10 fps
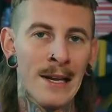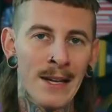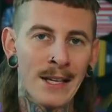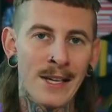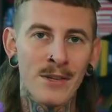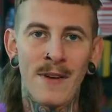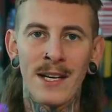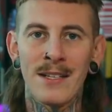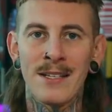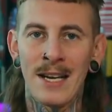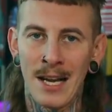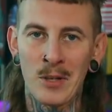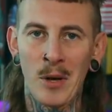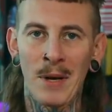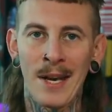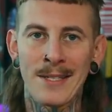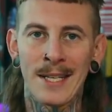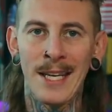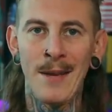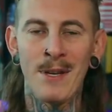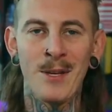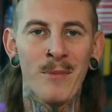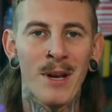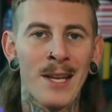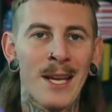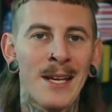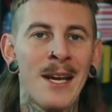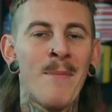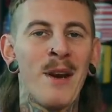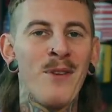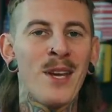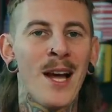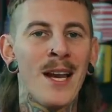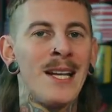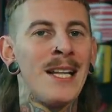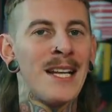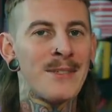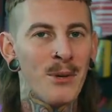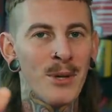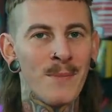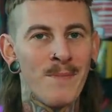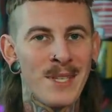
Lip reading: because those fuckers are top cunts and keep me doing my thing. But if you can't, that's all good.